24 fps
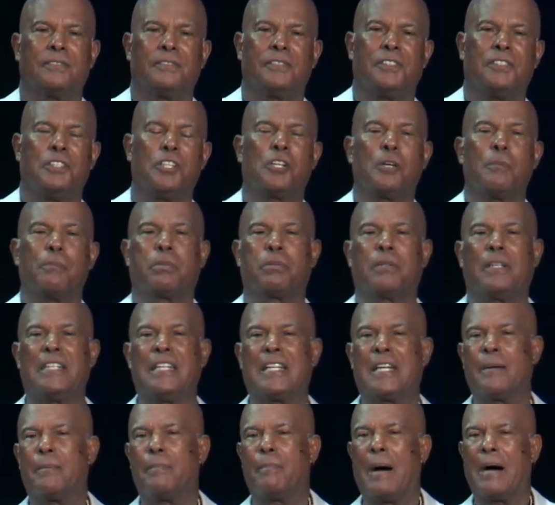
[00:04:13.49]
you're still
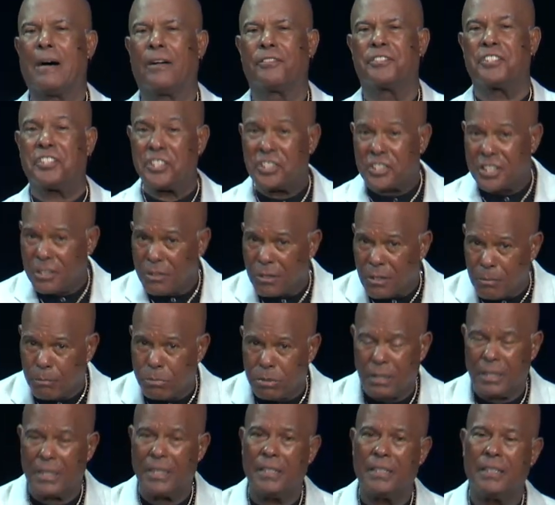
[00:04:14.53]

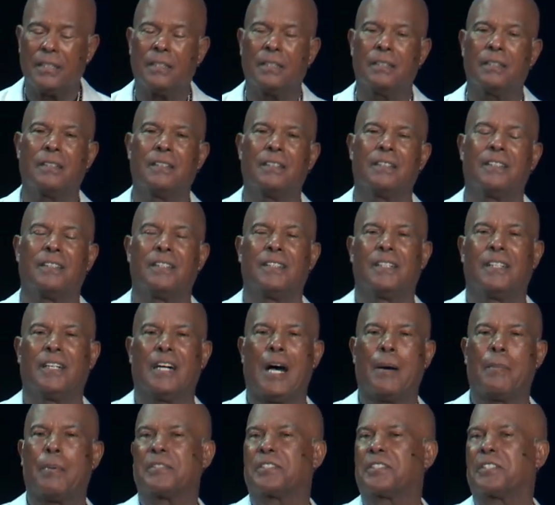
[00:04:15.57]
complaining
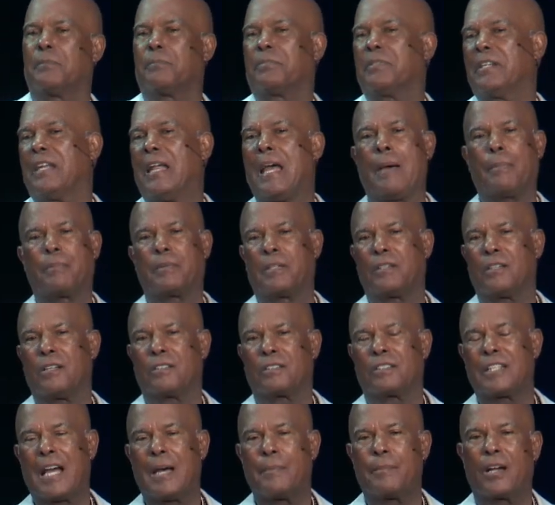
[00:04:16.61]
about something that happened a
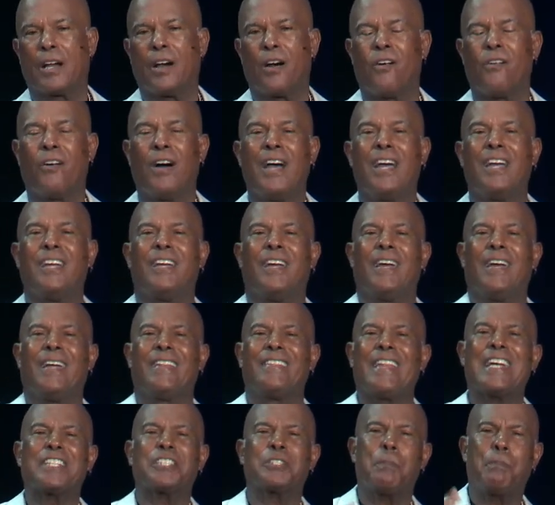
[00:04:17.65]
long time ago?
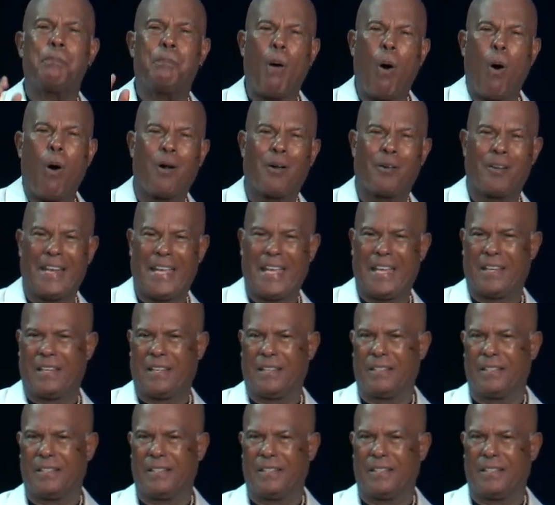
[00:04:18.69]
That's boring.